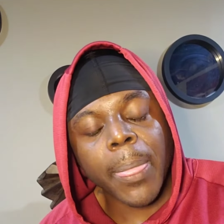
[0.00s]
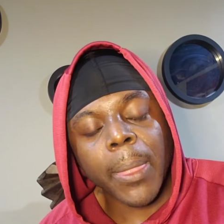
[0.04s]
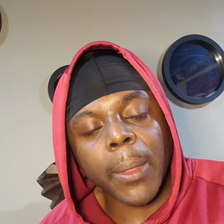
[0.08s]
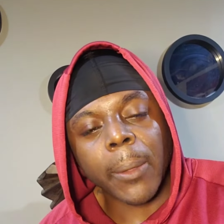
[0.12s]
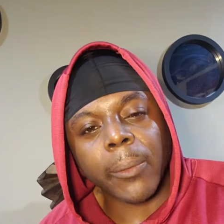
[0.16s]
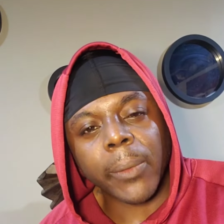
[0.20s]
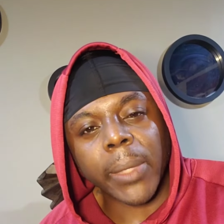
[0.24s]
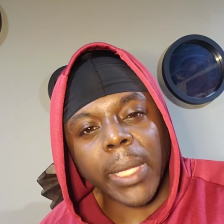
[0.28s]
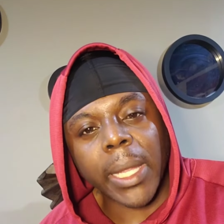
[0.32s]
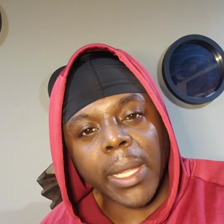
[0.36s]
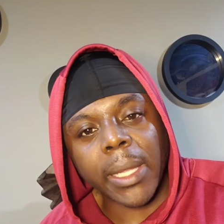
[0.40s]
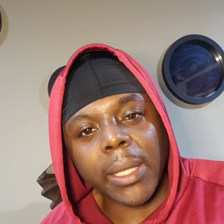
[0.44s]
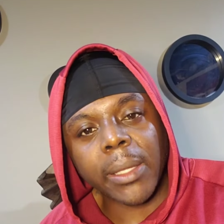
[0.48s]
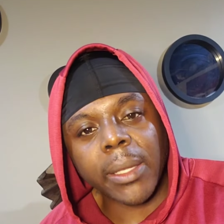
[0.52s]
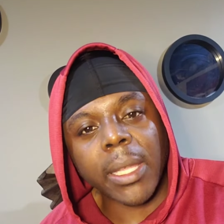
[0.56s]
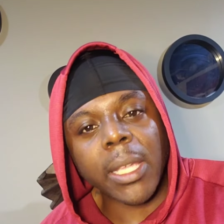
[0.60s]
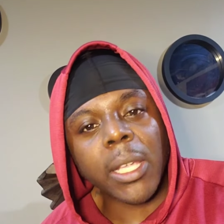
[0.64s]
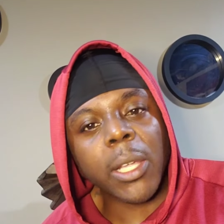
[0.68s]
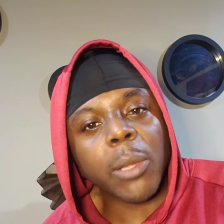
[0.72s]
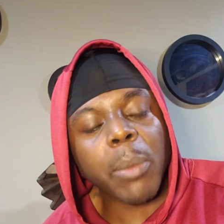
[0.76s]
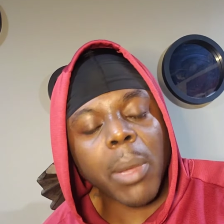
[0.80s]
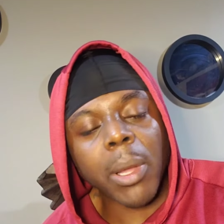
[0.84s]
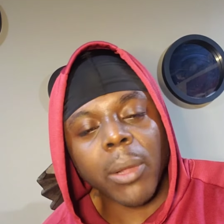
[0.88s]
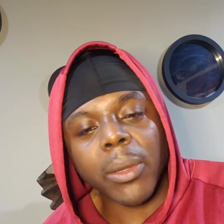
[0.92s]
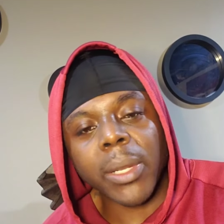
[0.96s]
Okay?
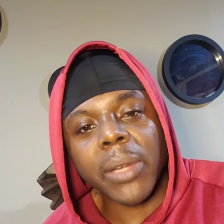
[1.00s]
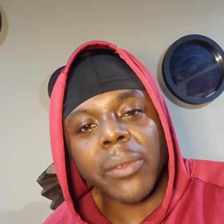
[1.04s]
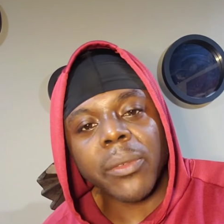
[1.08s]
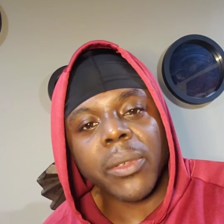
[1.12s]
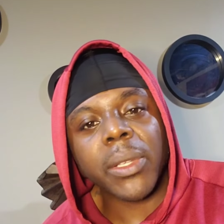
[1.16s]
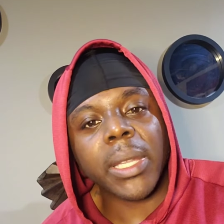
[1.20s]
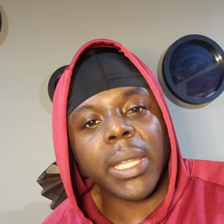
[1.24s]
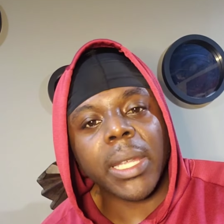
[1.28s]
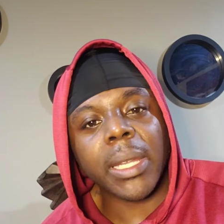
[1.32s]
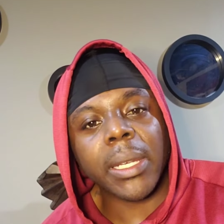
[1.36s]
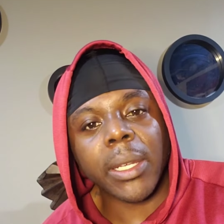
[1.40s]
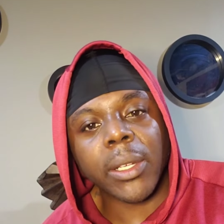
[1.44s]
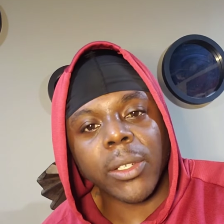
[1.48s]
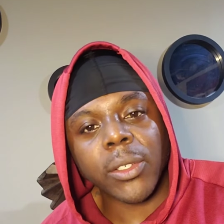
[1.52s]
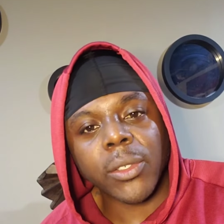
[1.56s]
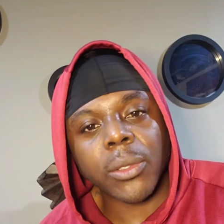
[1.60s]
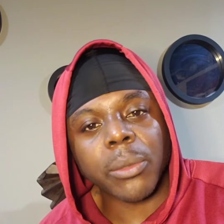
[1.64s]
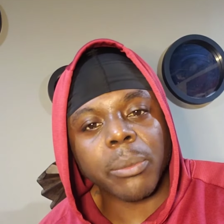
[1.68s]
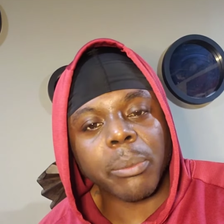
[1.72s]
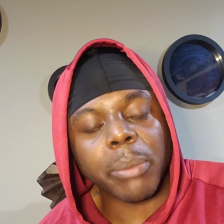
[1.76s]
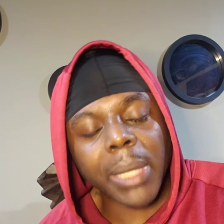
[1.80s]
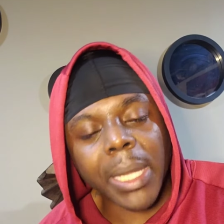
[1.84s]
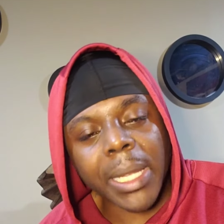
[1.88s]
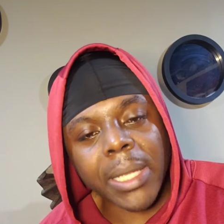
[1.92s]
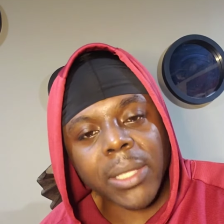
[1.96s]
Think about everything that you're
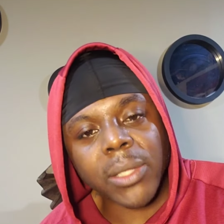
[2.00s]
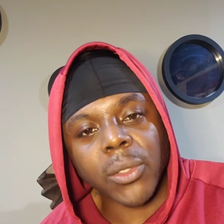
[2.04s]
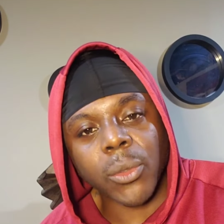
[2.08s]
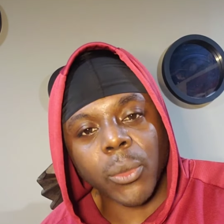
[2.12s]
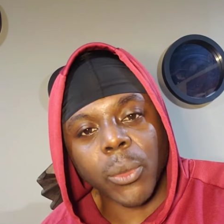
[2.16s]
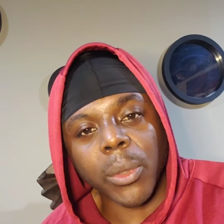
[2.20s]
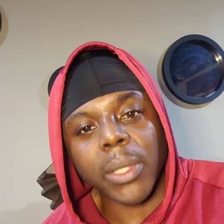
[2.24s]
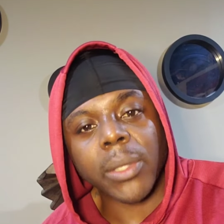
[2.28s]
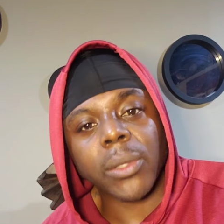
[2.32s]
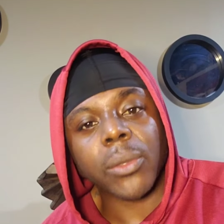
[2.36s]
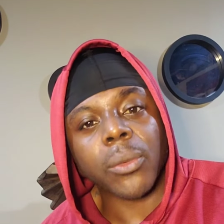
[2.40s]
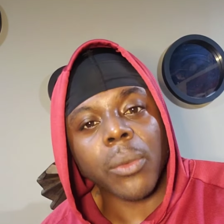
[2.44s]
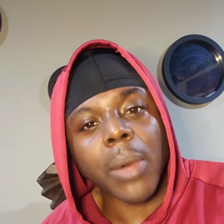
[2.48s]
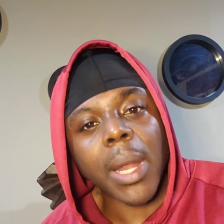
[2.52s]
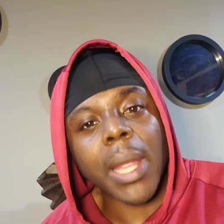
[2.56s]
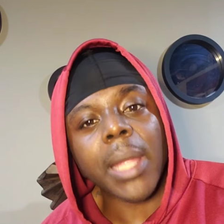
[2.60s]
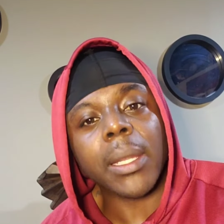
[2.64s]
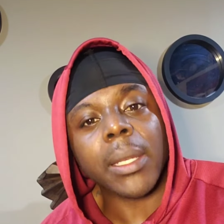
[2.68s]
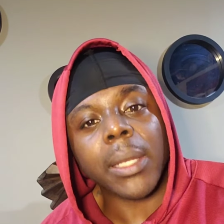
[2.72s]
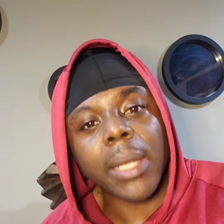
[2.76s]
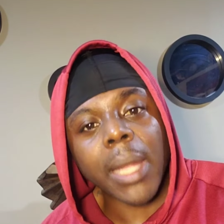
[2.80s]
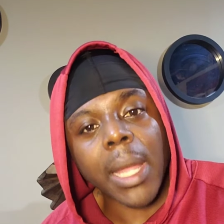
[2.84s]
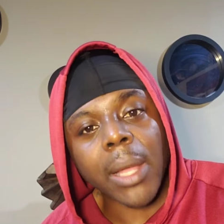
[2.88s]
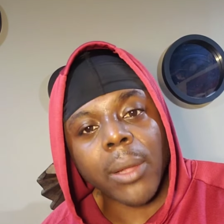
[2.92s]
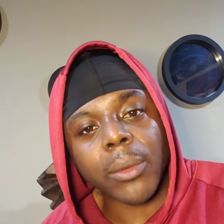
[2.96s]
blessed with right
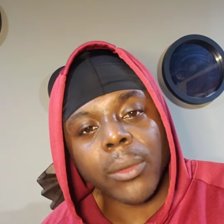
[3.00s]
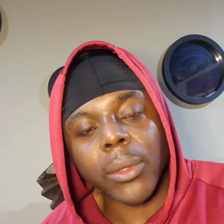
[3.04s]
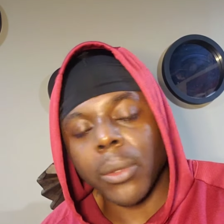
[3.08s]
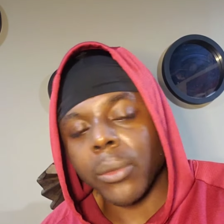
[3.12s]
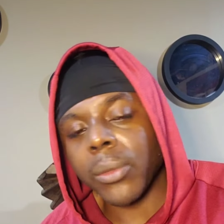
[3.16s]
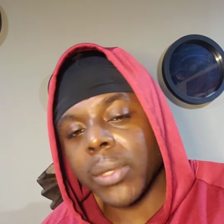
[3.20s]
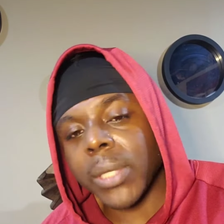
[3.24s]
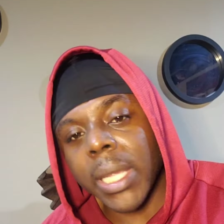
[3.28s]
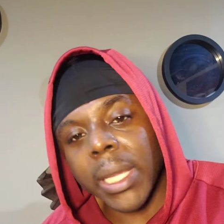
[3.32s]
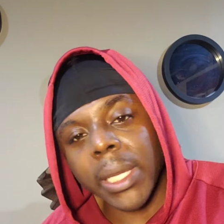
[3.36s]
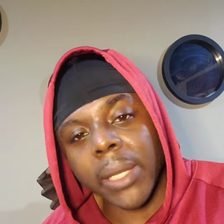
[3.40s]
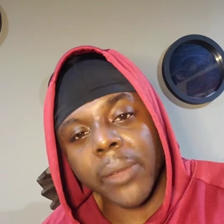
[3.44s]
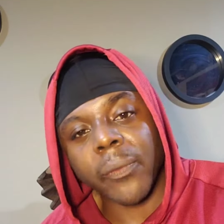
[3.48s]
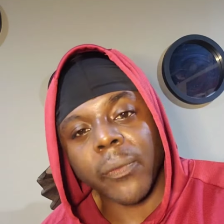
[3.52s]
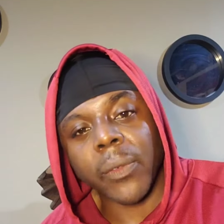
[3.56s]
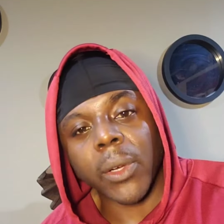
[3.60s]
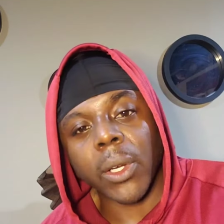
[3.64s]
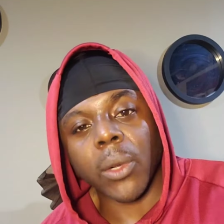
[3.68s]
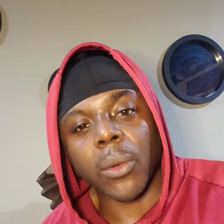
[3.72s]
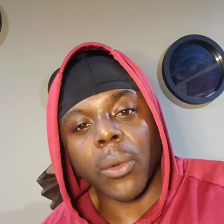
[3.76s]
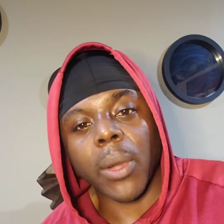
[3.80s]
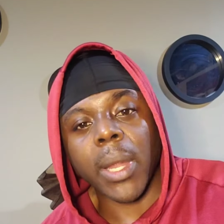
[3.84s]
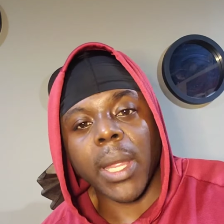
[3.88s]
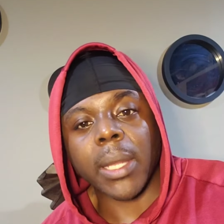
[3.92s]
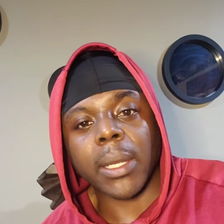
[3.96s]
now. Don't take it for
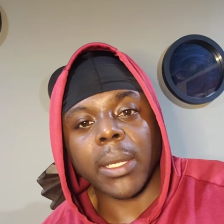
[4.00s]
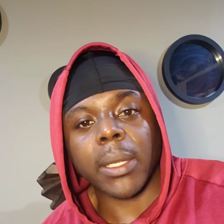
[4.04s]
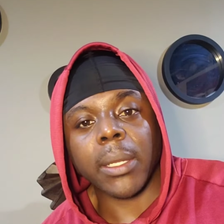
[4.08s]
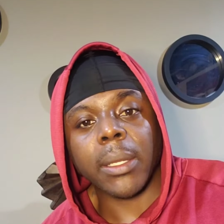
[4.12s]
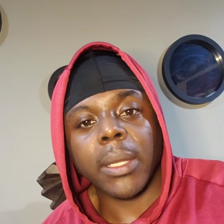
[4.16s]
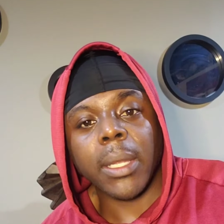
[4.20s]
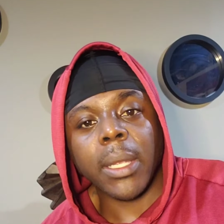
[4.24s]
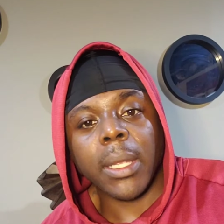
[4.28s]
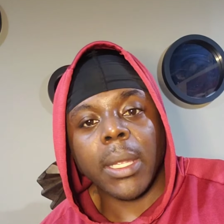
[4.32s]
granted.